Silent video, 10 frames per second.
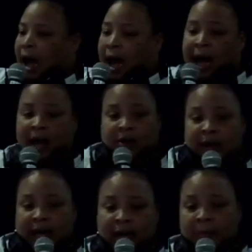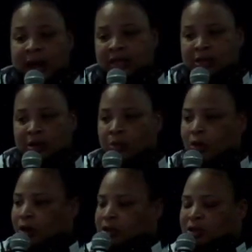I don't have the pots no
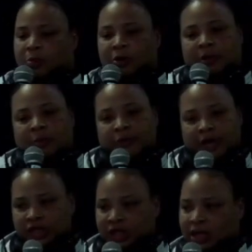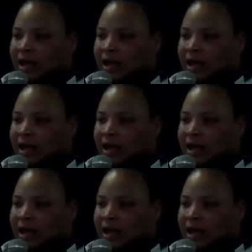more. There's no more depression.